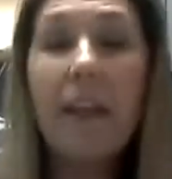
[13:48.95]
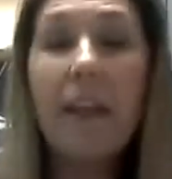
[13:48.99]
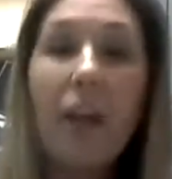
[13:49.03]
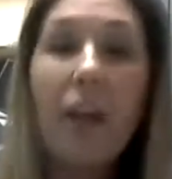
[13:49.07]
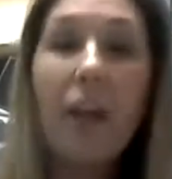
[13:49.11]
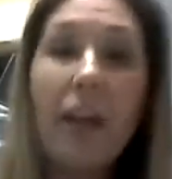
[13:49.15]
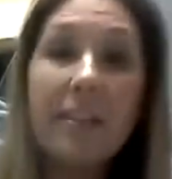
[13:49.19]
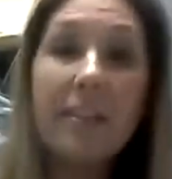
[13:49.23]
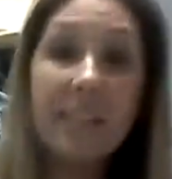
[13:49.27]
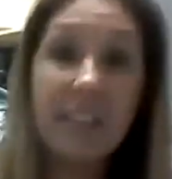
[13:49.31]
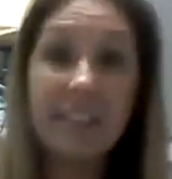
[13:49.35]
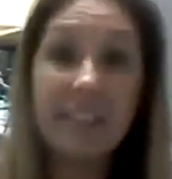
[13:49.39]

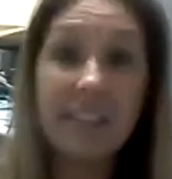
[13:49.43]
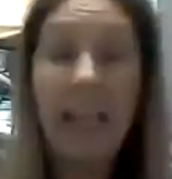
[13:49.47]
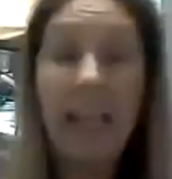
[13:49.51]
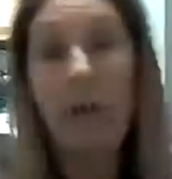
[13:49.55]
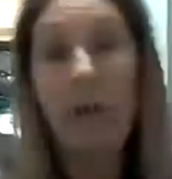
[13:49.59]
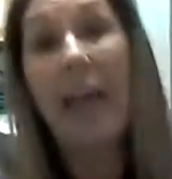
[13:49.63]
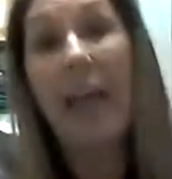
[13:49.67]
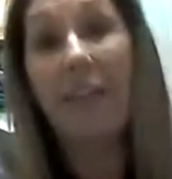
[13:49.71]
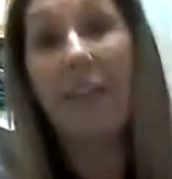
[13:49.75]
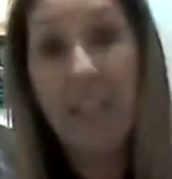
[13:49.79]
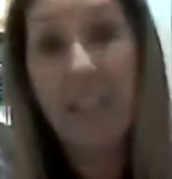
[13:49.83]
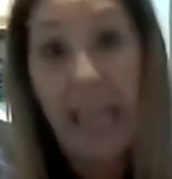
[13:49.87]
because
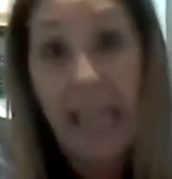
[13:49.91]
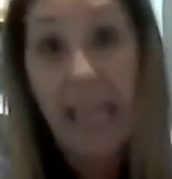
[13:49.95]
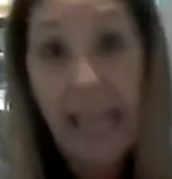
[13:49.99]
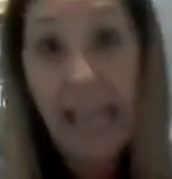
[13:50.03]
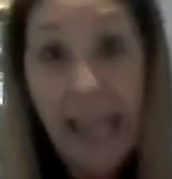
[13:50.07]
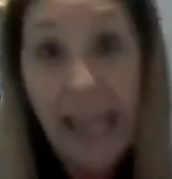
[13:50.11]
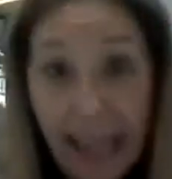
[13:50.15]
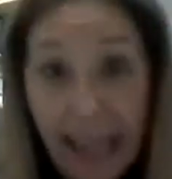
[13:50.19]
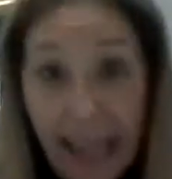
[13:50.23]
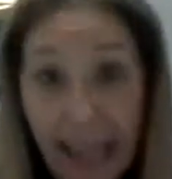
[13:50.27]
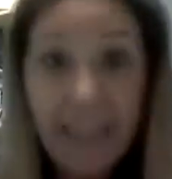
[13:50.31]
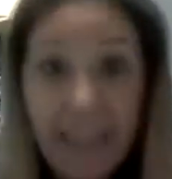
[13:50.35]
now I
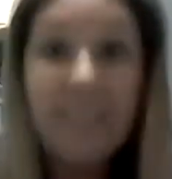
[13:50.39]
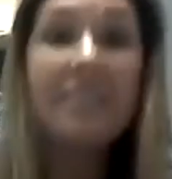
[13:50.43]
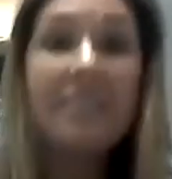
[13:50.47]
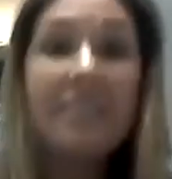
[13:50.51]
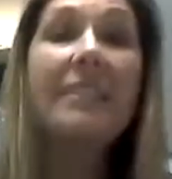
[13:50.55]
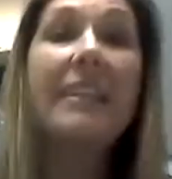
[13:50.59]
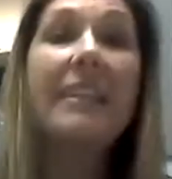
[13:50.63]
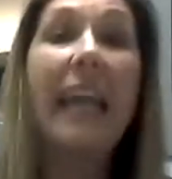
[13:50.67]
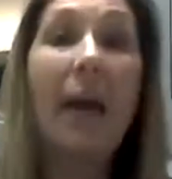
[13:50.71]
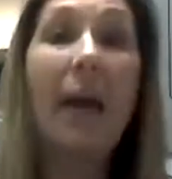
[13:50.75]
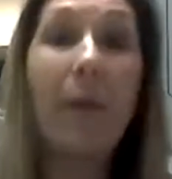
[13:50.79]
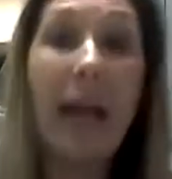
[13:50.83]
have
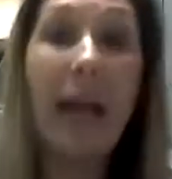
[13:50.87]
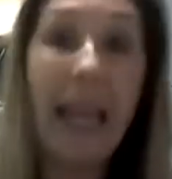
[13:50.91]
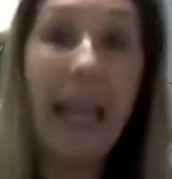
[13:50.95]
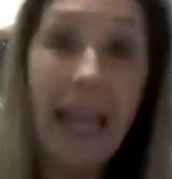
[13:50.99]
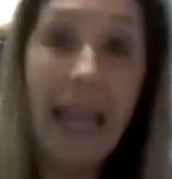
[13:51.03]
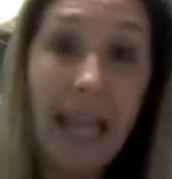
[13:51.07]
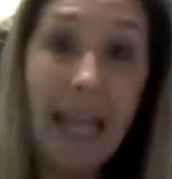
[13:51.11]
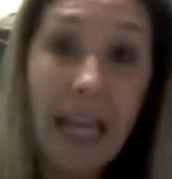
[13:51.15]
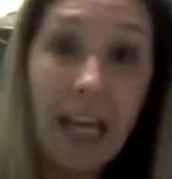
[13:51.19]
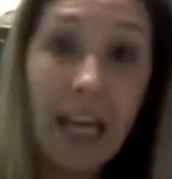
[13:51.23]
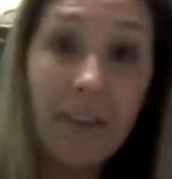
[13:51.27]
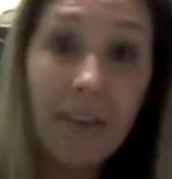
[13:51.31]
tags, and
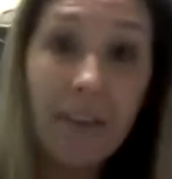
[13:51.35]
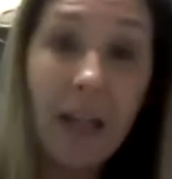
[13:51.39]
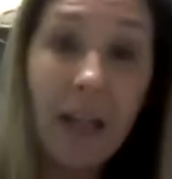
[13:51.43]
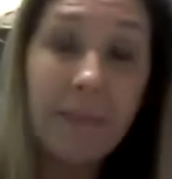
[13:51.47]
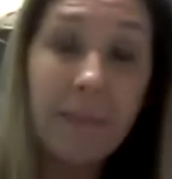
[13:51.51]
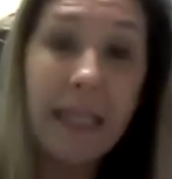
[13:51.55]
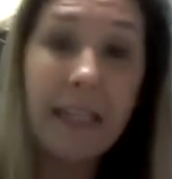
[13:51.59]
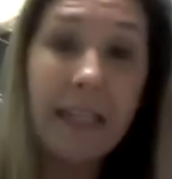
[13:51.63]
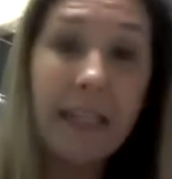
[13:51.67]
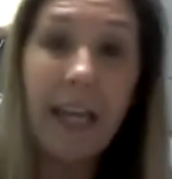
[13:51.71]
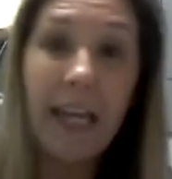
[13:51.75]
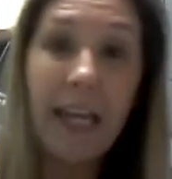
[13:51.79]
now I
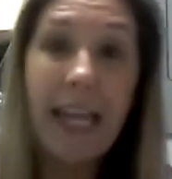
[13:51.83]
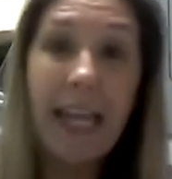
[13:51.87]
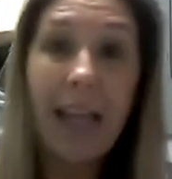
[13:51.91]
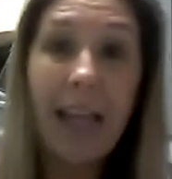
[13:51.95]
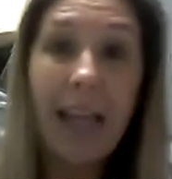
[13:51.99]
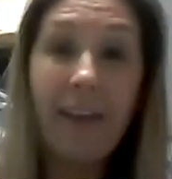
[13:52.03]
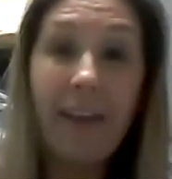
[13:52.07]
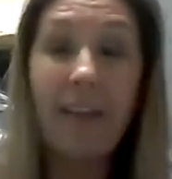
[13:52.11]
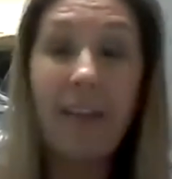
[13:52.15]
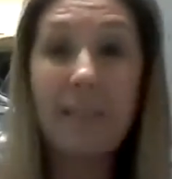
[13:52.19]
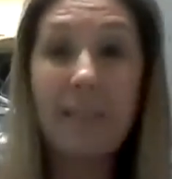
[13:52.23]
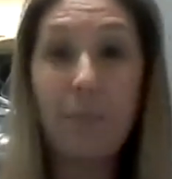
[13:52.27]
have
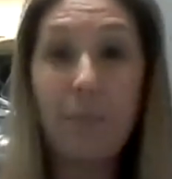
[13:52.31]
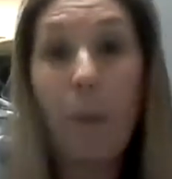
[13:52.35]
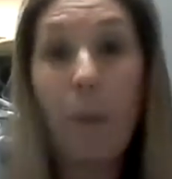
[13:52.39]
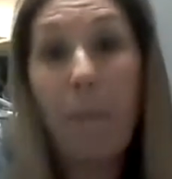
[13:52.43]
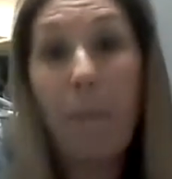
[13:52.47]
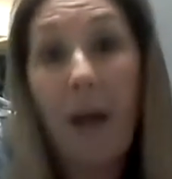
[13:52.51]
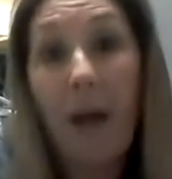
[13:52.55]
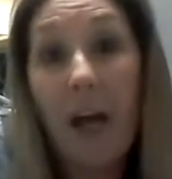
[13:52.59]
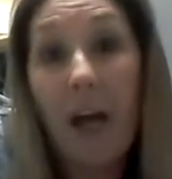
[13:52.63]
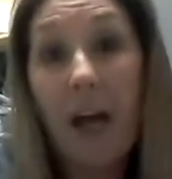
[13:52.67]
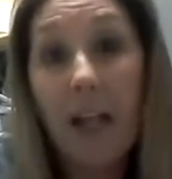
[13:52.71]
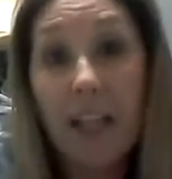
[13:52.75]

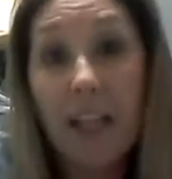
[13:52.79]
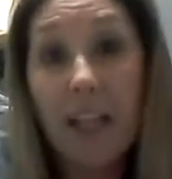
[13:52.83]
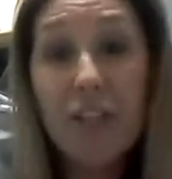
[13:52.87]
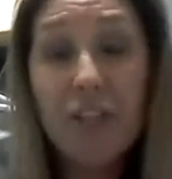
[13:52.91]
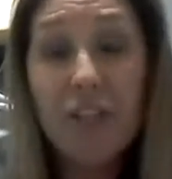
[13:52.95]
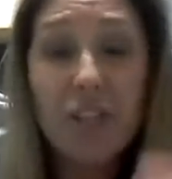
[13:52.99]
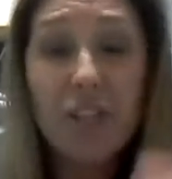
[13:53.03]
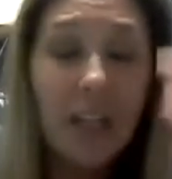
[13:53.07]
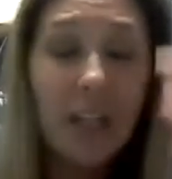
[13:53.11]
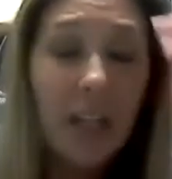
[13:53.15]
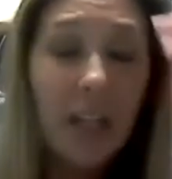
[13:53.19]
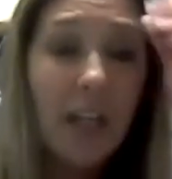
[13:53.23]
it's more
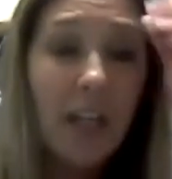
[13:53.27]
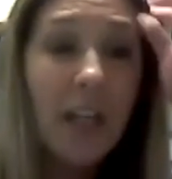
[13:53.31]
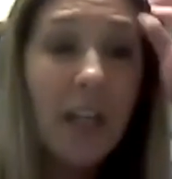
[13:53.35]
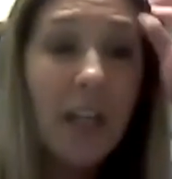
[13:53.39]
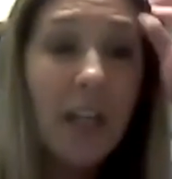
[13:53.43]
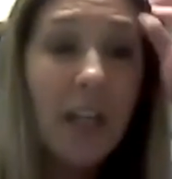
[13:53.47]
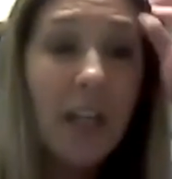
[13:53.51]
polished.